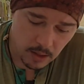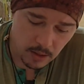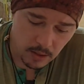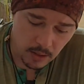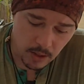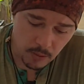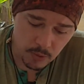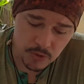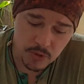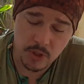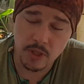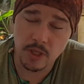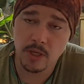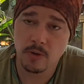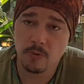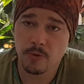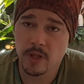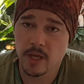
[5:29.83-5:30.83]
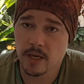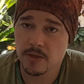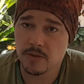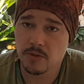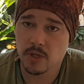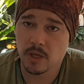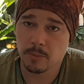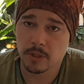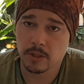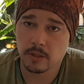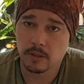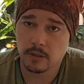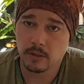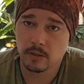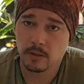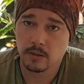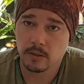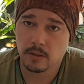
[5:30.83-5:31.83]
there was a year without summer,
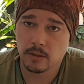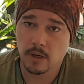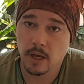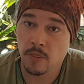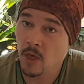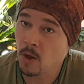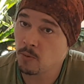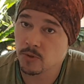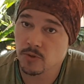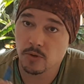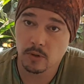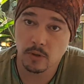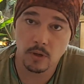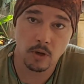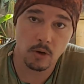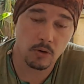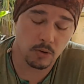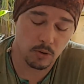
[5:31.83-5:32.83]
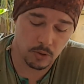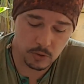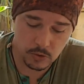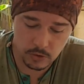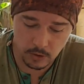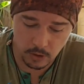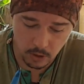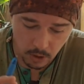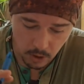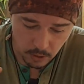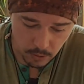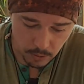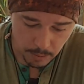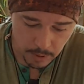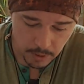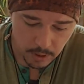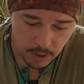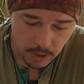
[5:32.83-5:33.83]
and that was across the
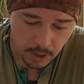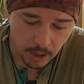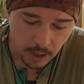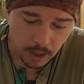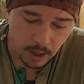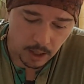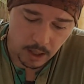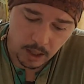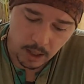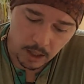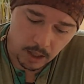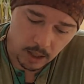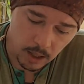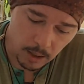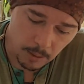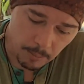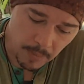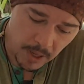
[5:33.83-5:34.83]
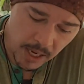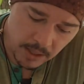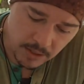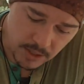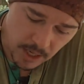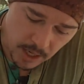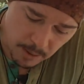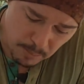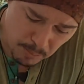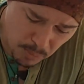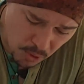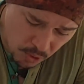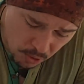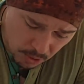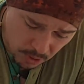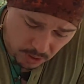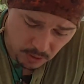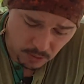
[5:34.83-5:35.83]
globe. Mount
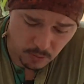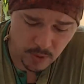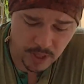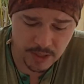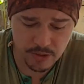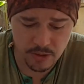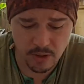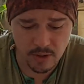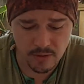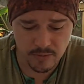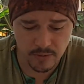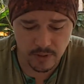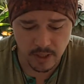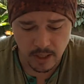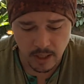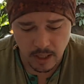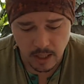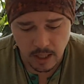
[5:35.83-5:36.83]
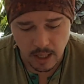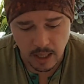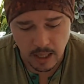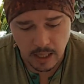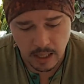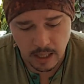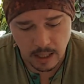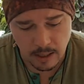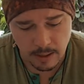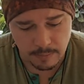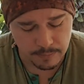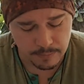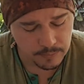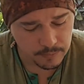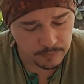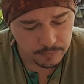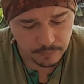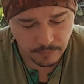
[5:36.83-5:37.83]
Tambora went off.
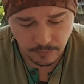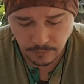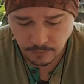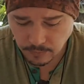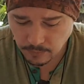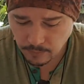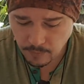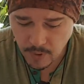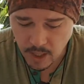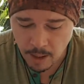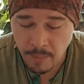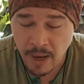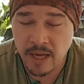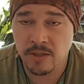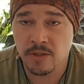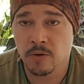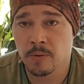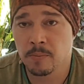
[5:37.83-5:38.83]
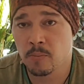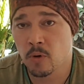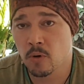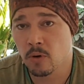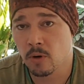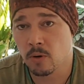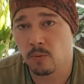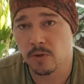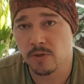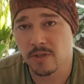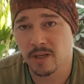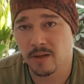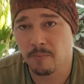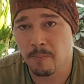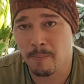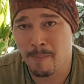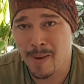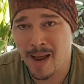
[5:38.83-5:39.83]
Mount Tambora was a
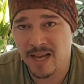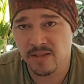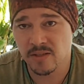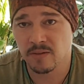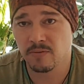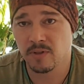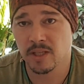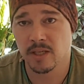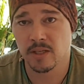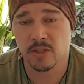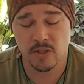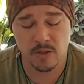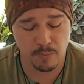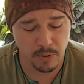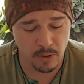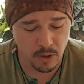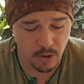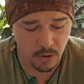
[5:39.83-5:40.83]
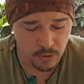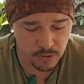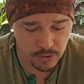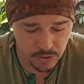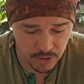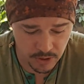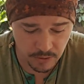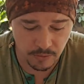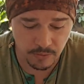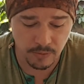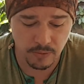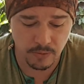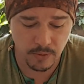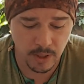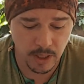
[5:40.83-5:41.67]
massively explosive